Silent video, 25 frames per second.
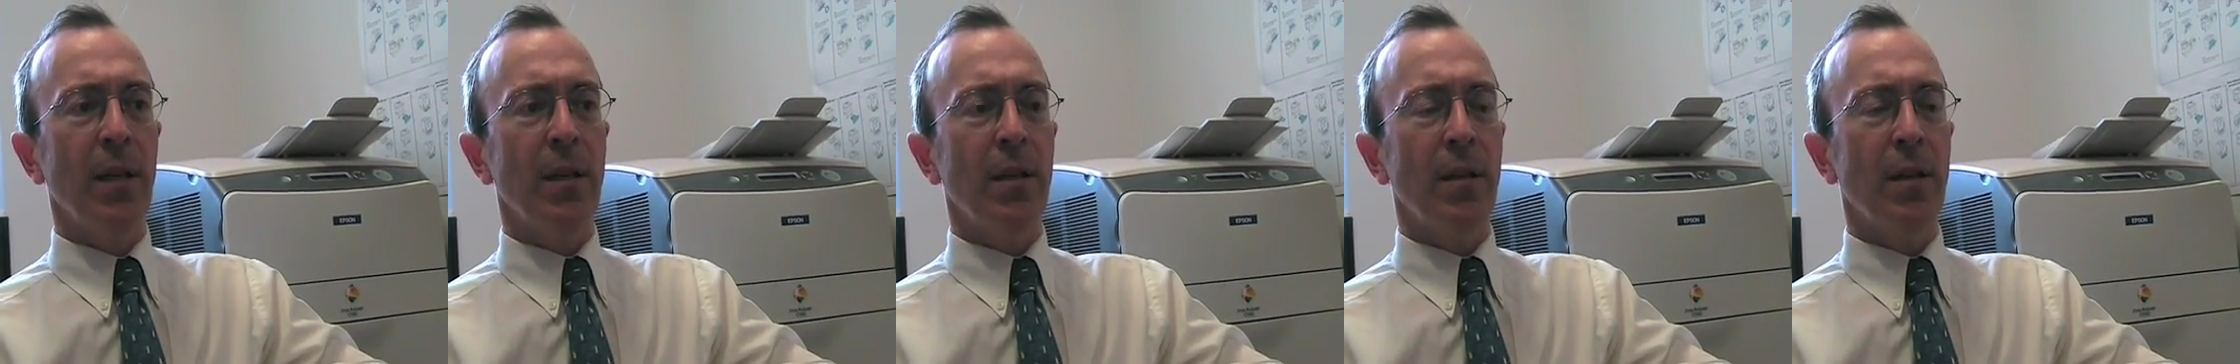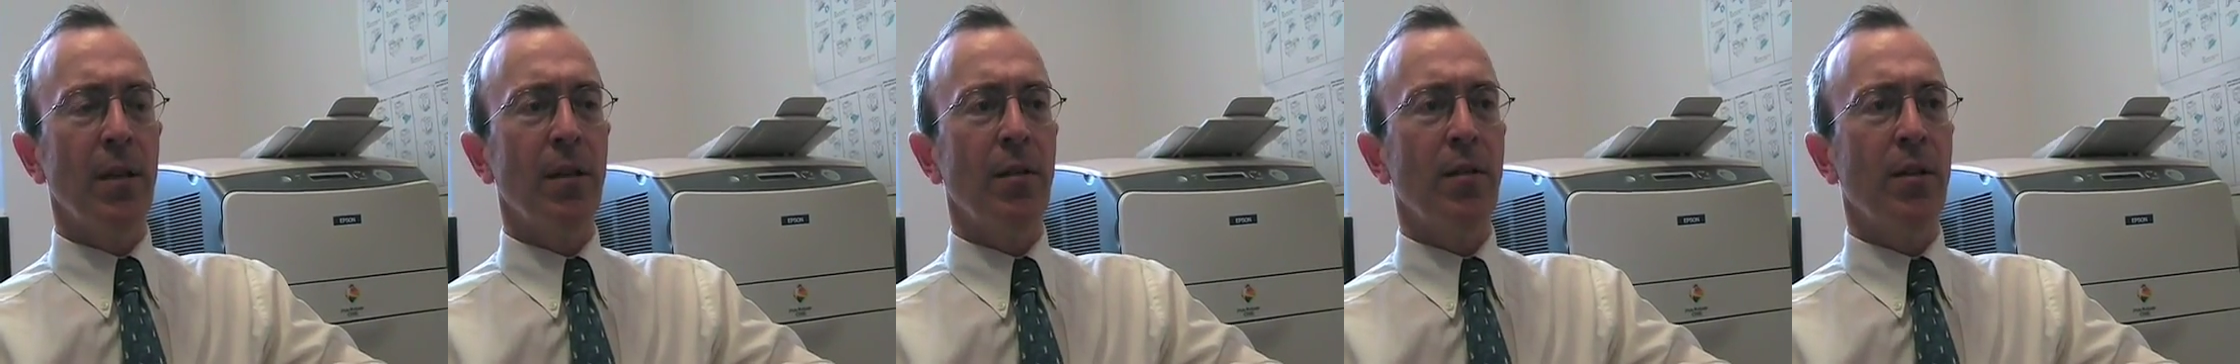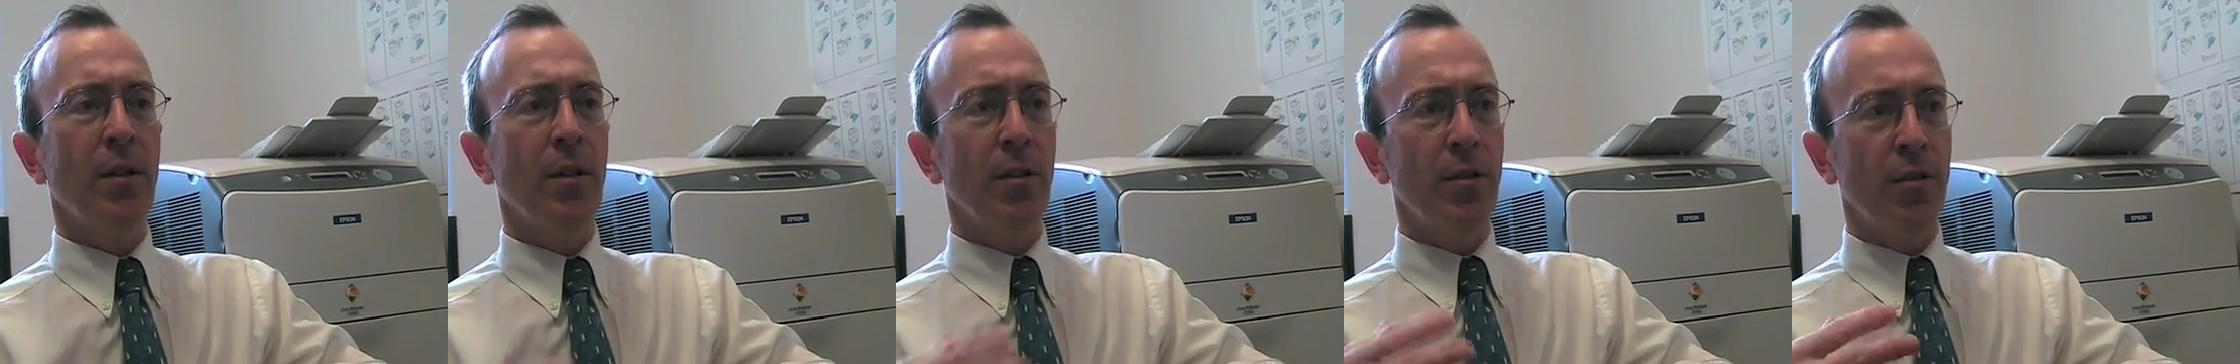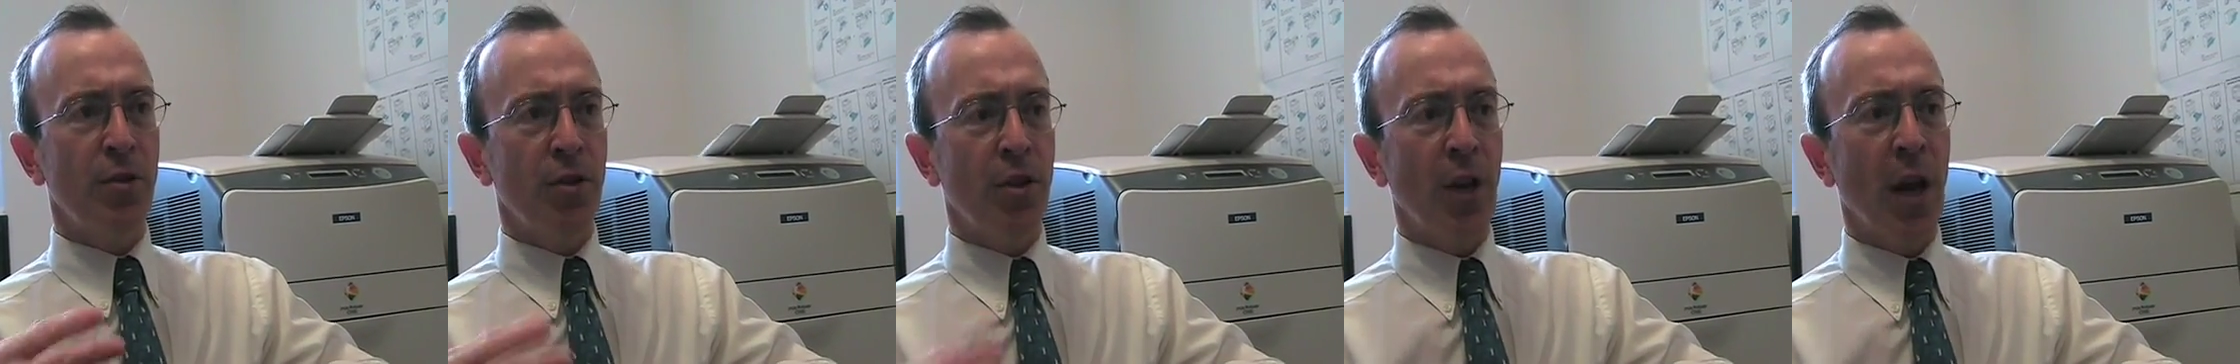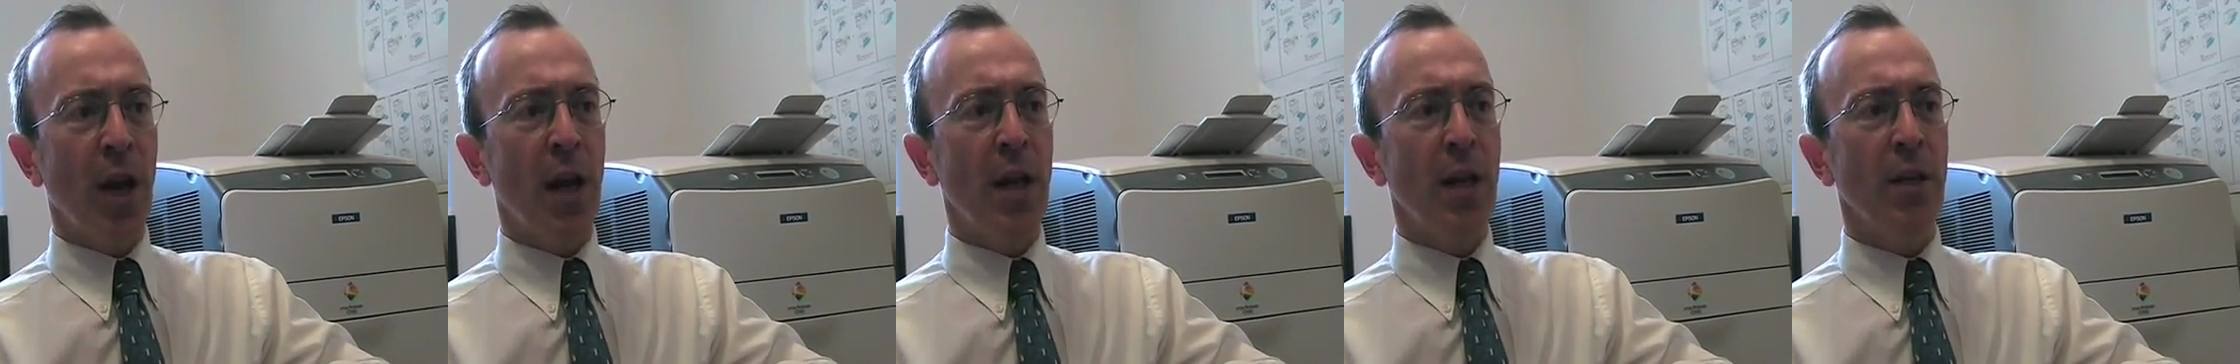that can
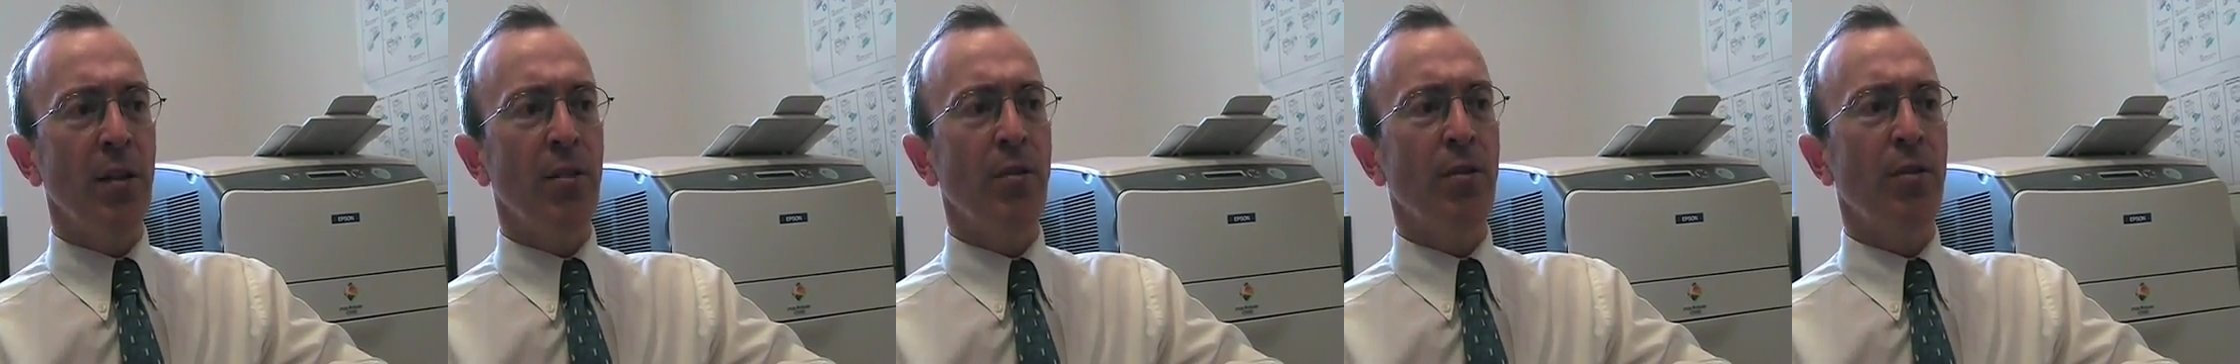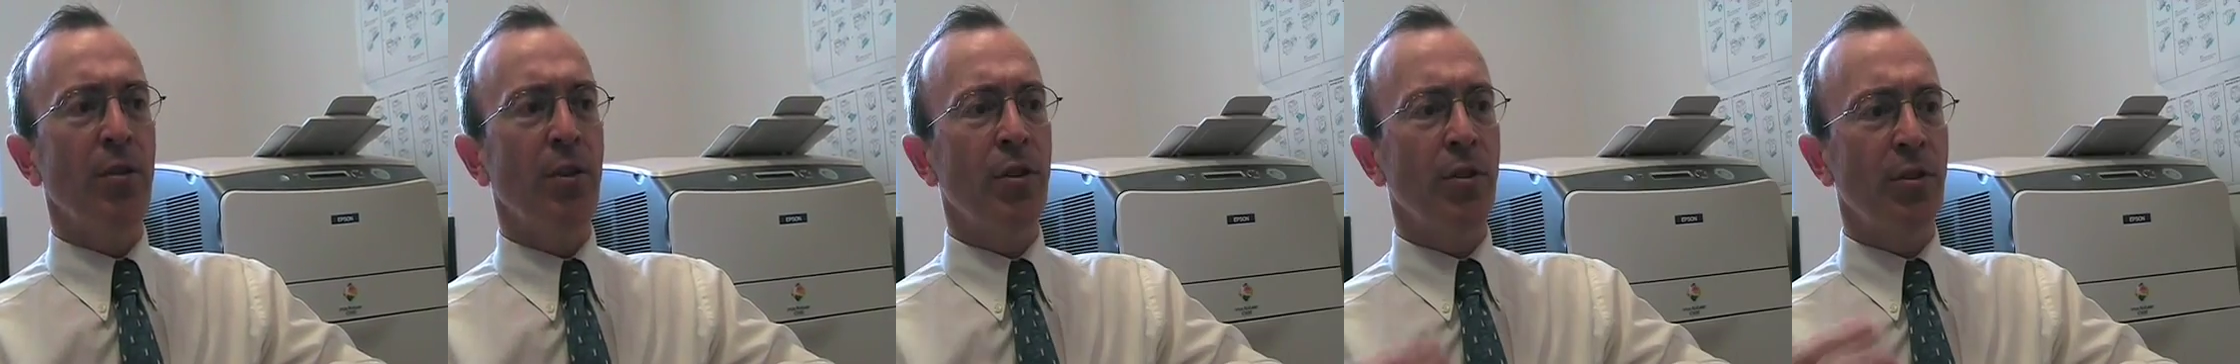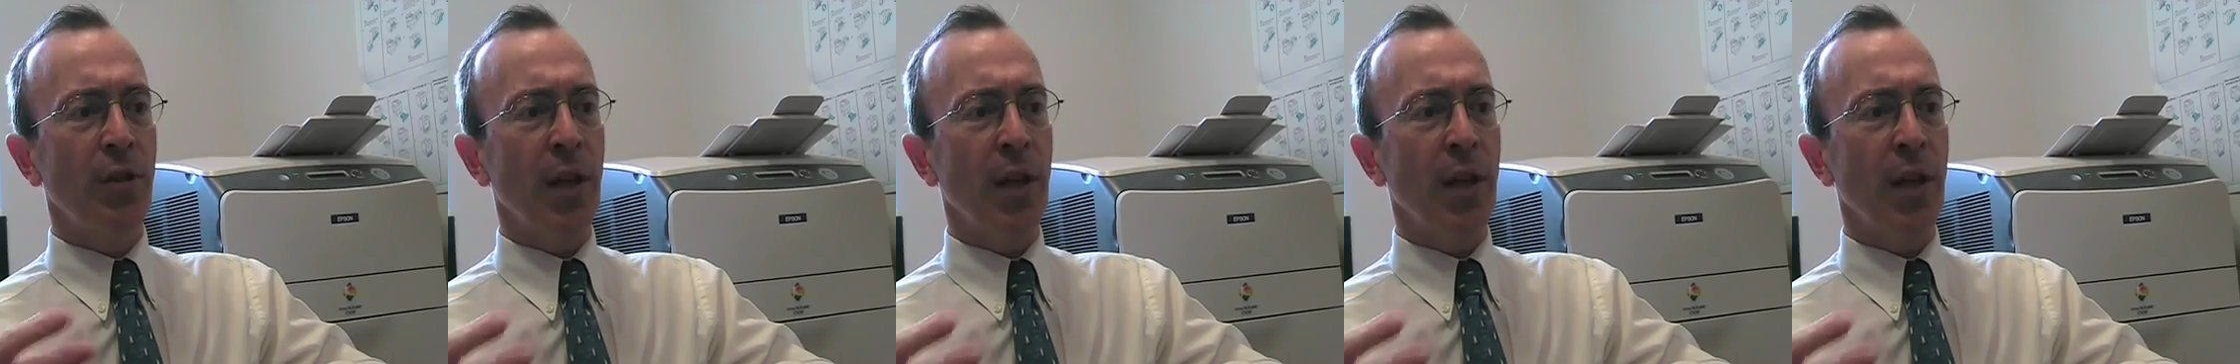change the